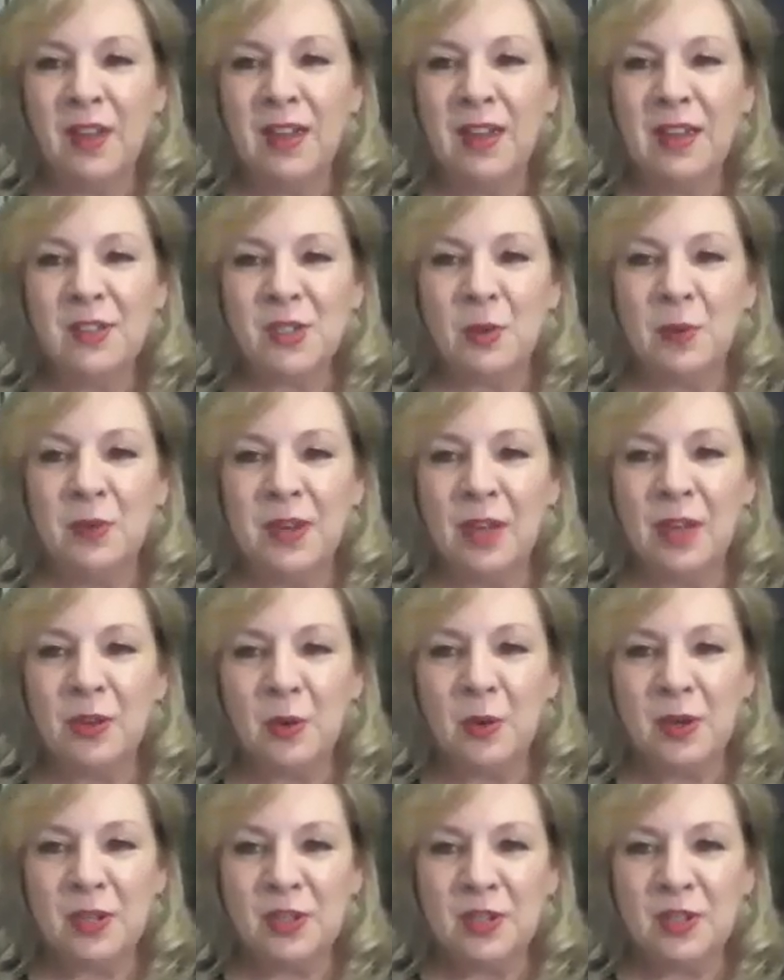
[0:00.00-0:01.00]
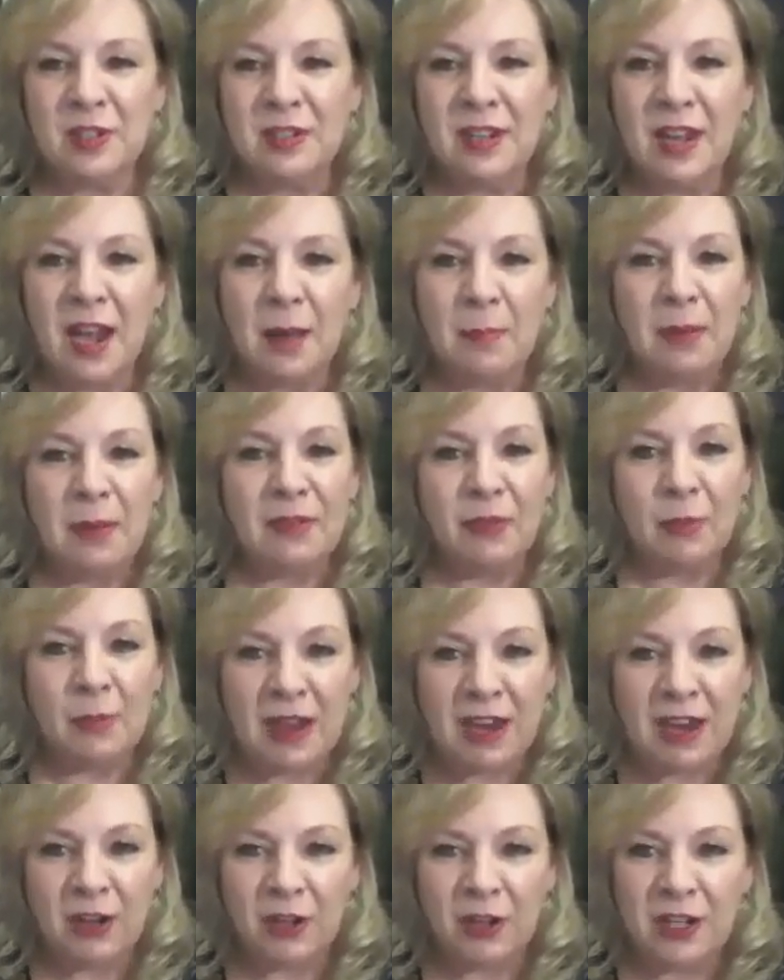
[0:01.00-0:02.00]
So another question from
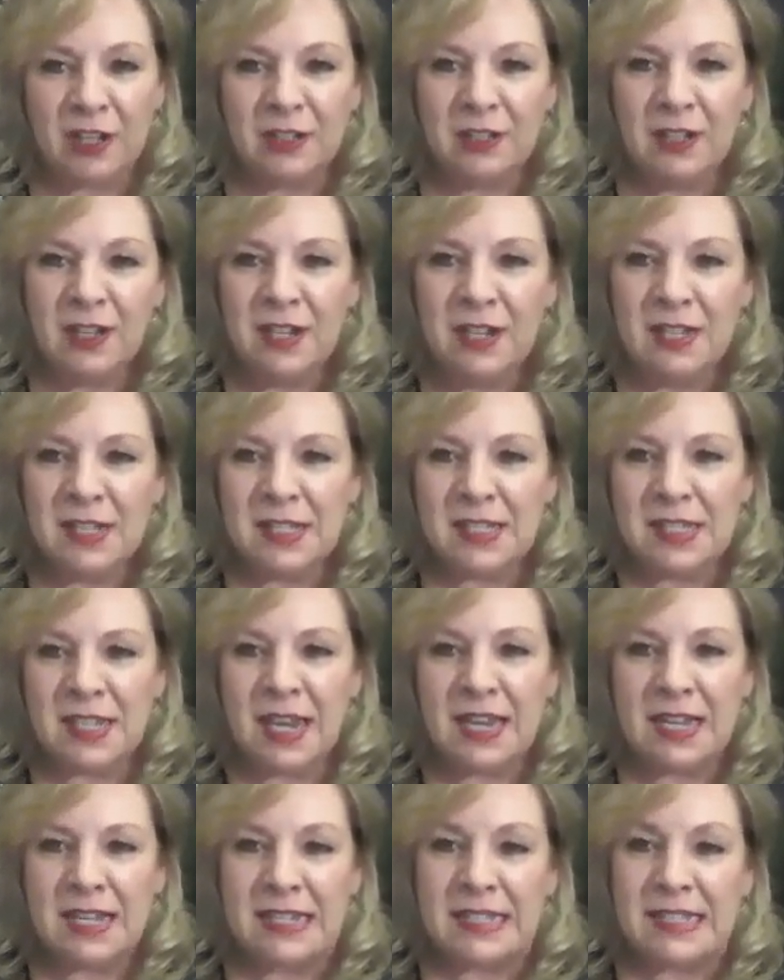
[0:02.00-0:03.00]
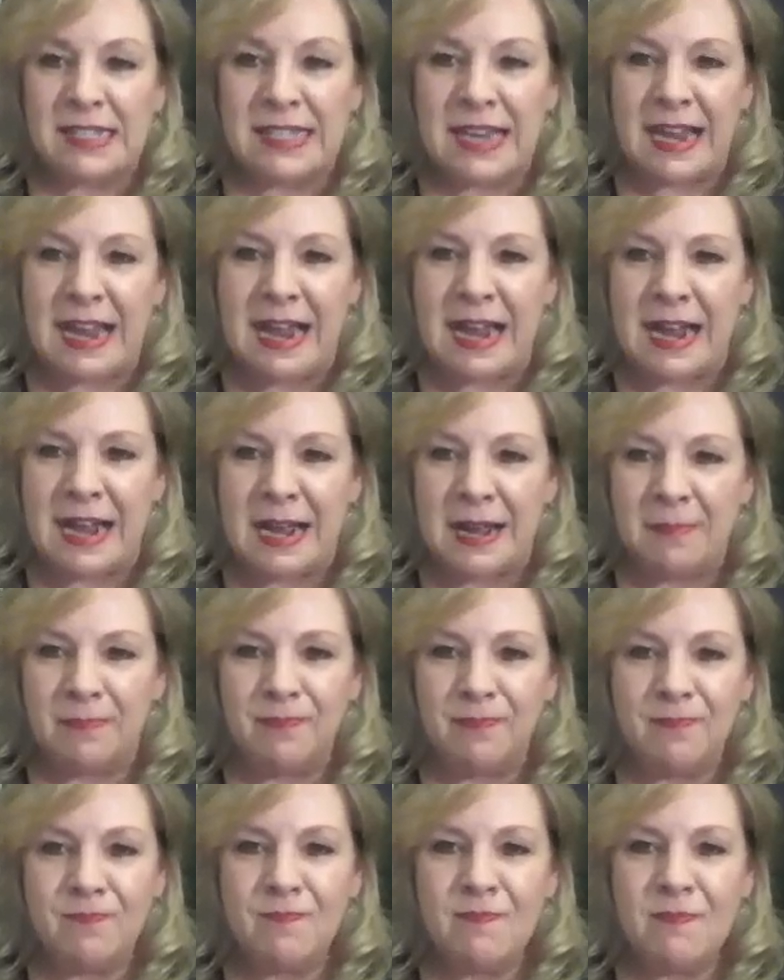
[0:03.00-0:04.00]
Aaron says,
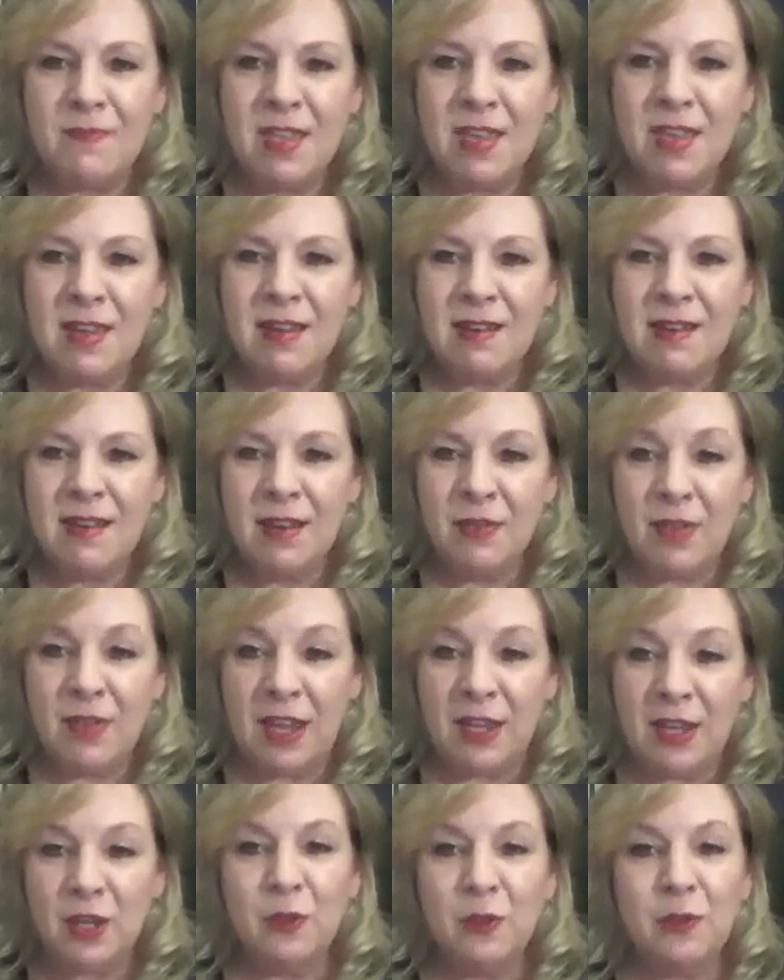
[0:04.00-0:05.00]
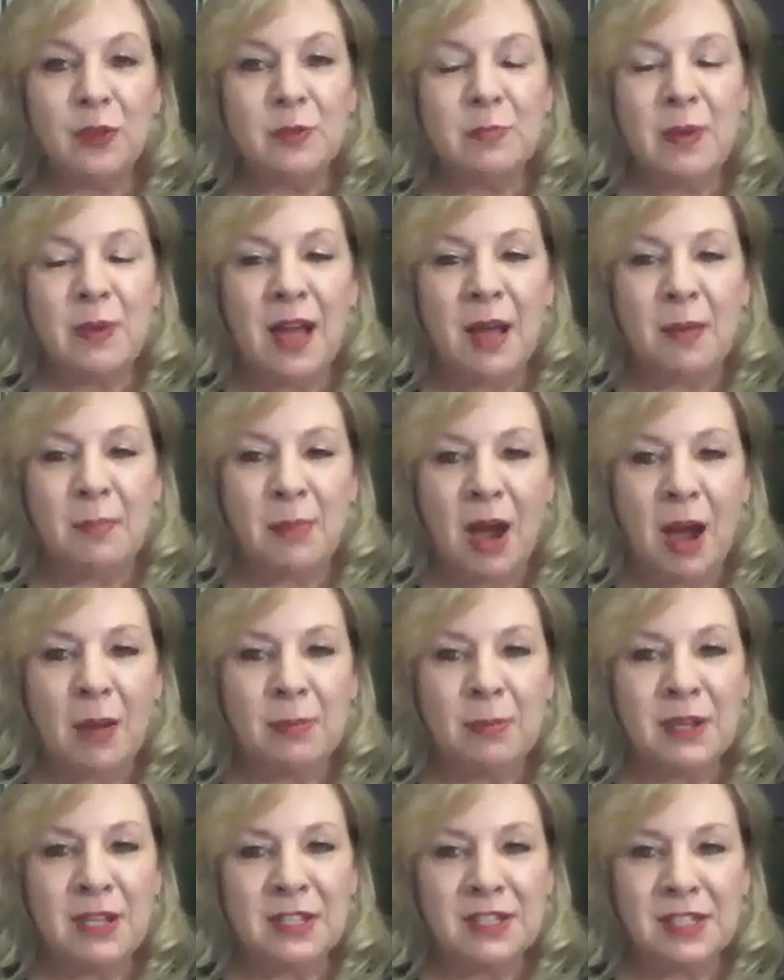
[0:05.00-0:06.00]
thank you for
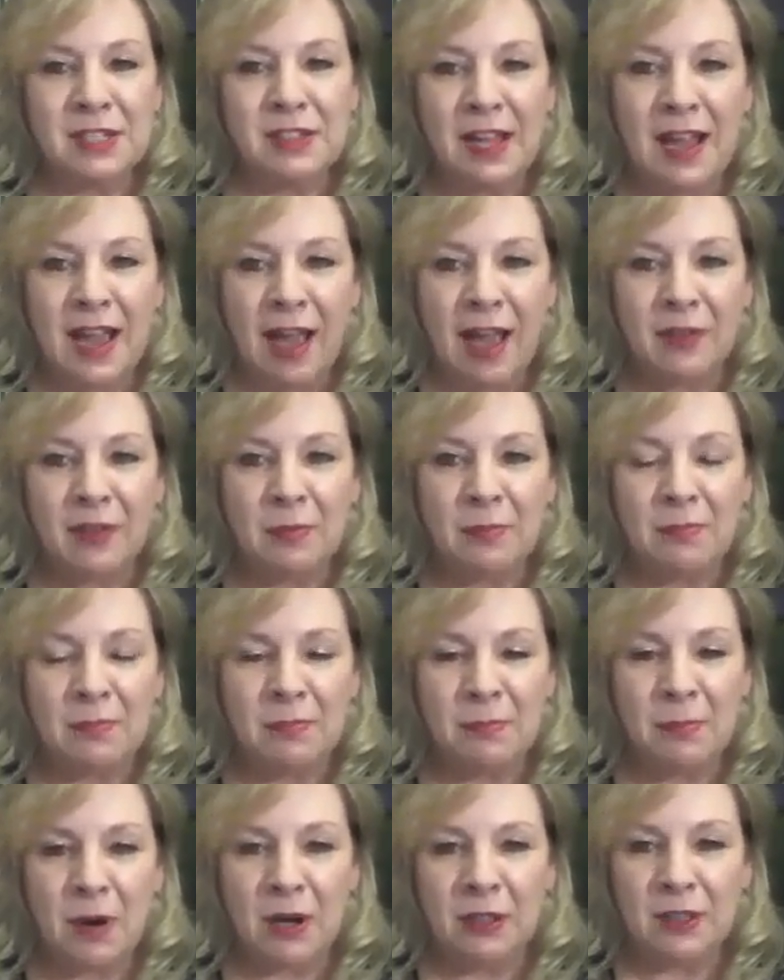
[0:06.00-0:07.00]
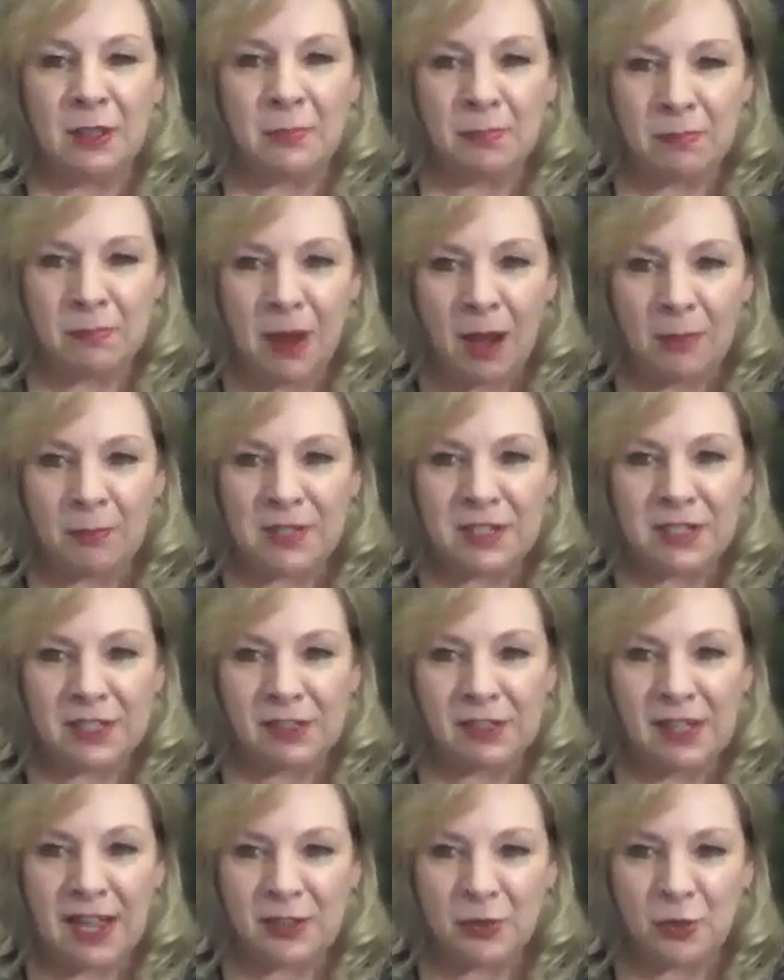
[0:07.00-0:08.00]
having Barley pop into
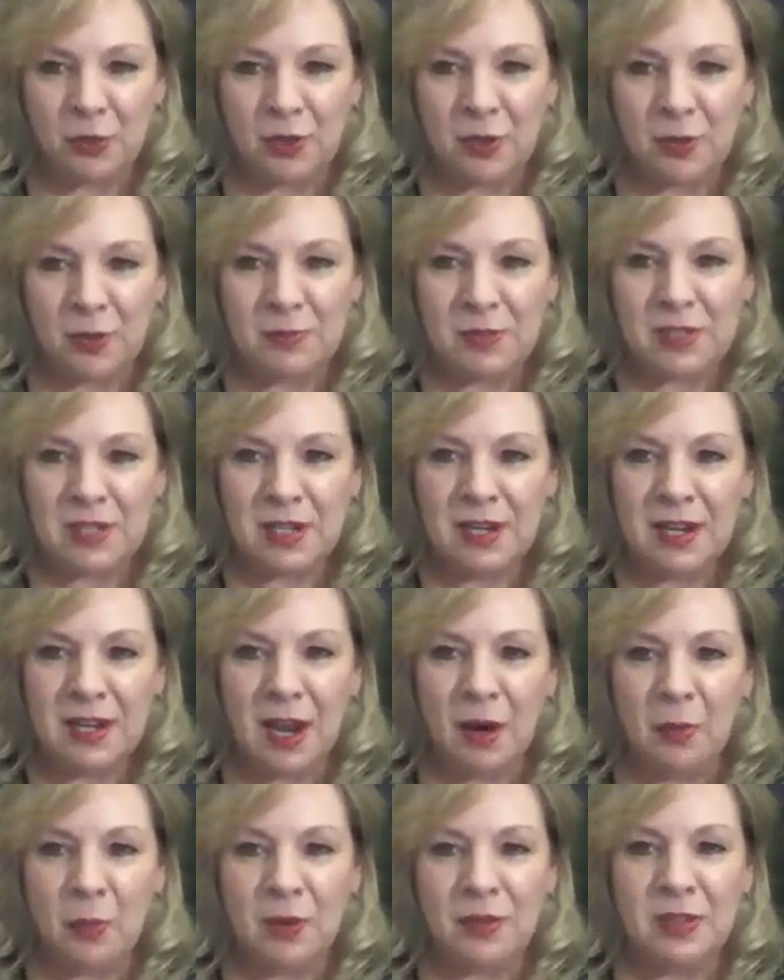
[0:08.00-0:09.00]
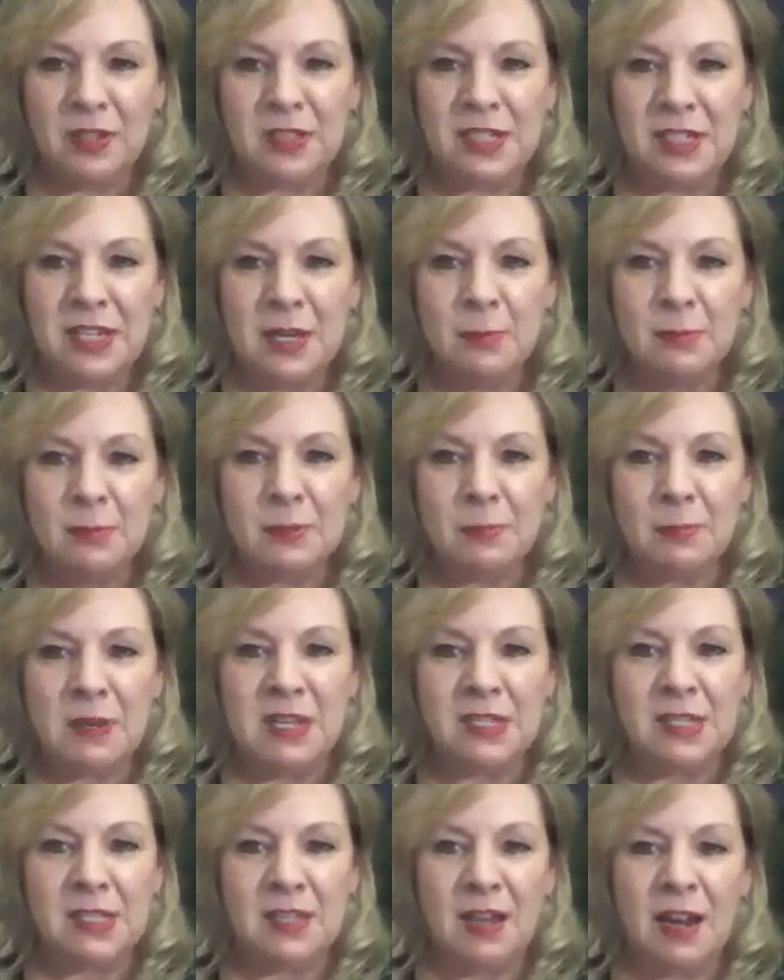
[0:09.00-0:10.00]
classrooms. Would the teams
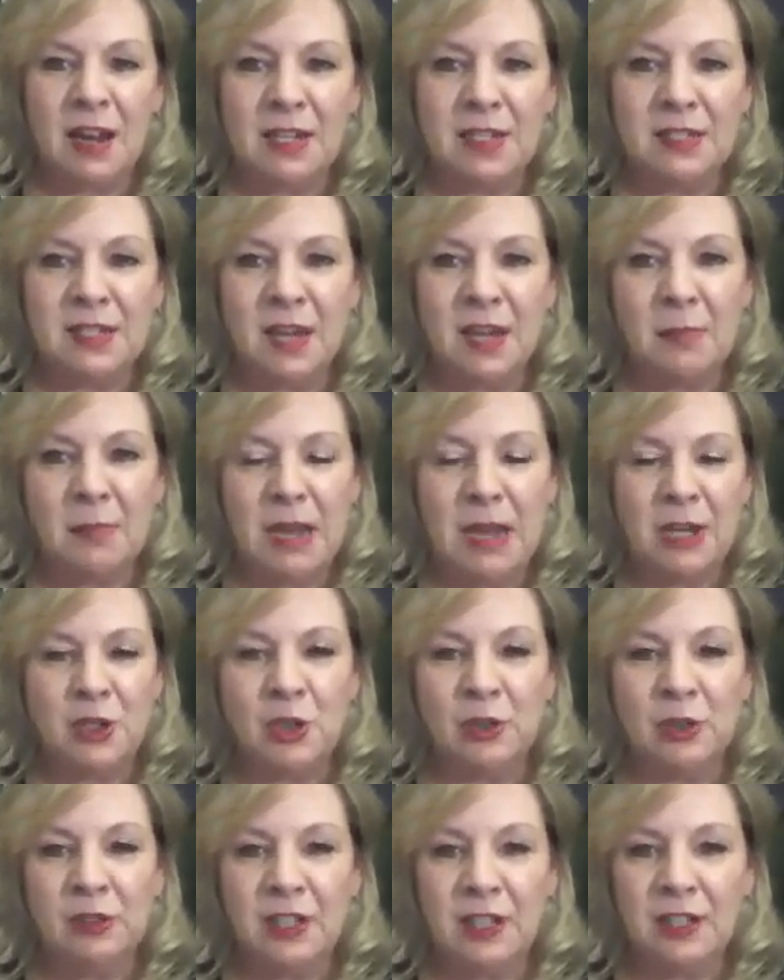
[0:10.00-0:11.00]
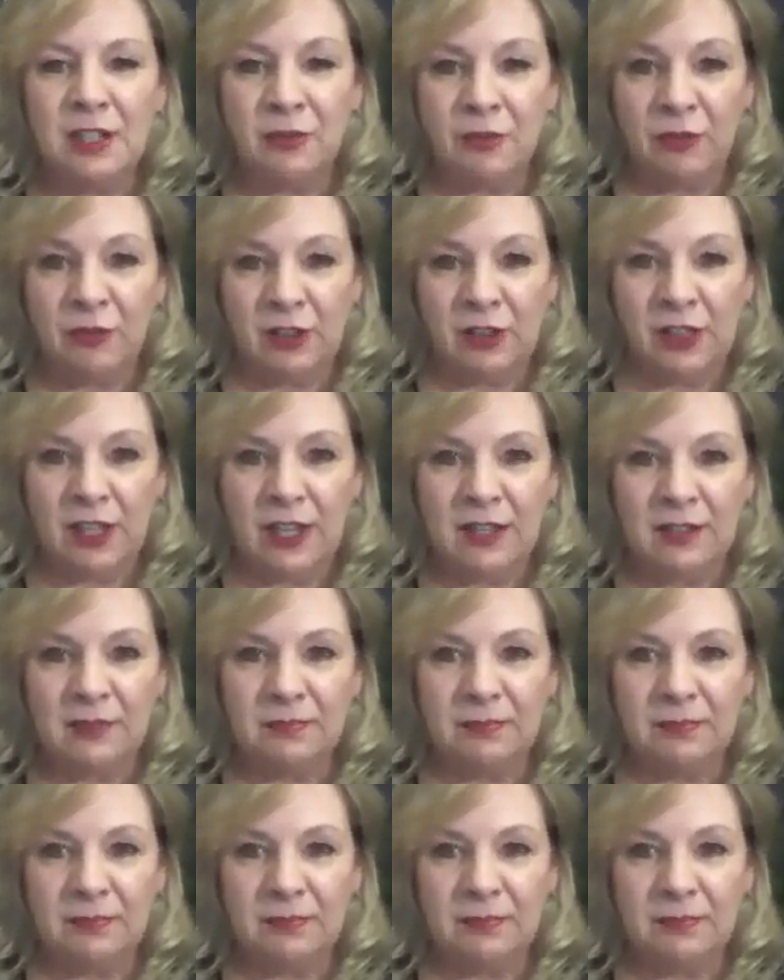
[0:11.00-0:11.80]
be assigned a major league affiliate?